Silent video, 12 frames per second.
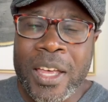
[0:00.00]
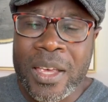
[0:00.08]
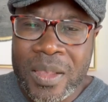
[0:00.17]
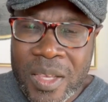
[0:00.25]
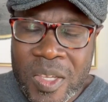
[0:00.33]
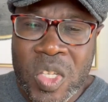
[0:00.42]

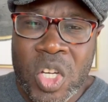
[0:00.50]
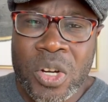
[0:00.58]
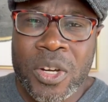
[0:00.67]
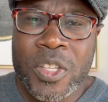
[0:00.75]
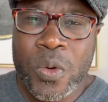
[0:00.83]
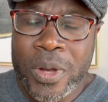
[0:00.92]
this
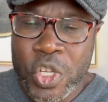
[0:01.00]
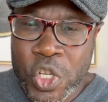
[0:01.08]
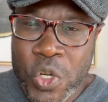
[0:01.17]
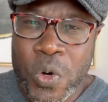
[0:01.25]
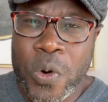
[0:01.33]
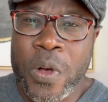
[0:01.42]
year to
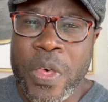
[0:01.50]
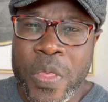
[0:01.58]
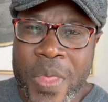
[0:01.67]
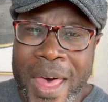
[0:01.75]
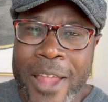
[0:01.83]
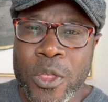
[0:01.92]
ensure
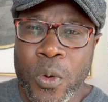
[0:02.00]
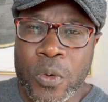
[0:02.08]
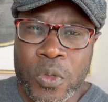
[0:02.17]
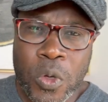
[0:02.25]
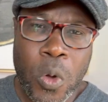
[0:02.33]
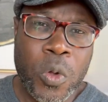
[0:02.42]
that
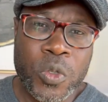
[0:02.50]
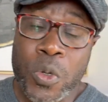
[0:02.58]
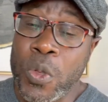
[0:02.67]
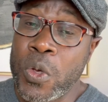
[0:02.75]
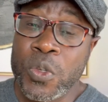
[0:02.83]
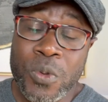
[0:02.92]
those goals or
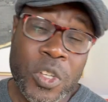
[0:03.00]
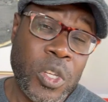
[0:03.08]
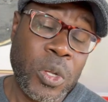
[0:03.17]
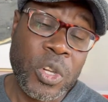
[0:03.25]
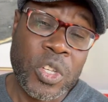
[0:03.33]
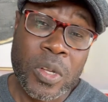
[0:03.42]
those
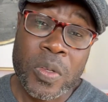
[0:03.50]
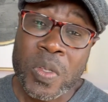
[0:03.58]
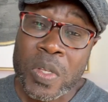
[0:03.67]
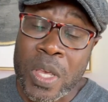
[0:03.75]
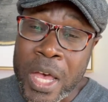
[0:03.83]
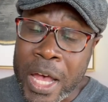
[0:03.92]

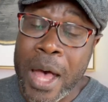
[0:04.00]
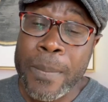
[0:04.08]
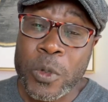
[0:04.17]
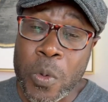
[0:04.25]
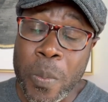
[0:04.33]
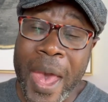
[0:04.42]
resolutions come
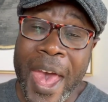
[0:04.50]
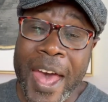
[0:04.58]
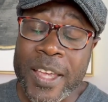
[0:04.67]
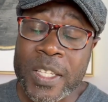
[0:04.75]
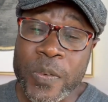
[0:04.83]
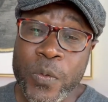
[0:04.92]
to
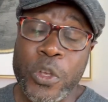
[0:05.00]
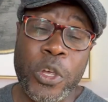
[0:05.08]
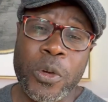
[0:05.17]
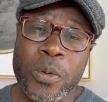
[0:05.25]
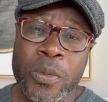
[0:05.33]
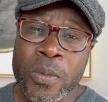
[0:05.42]
pass for
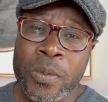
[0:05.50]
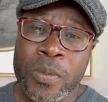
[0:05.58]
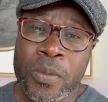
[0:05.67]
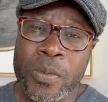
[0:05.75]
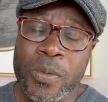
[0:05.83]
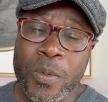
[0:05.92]
you,
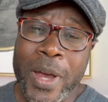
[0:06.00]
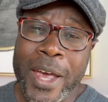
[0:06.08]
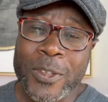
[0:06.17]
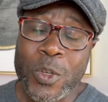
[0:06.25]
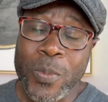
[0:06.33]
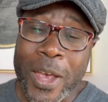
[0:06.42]
right?
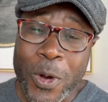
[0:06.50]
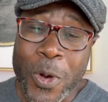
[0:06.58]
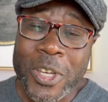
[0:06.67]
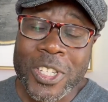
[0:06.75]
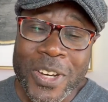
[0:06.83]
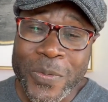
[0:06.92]
So my
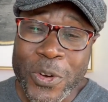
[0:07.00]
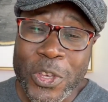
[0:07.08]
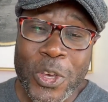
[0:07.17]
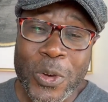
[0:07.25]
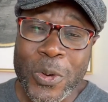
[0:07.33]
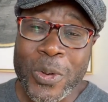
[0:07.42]
question for
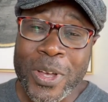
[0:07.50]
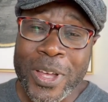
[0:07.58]
you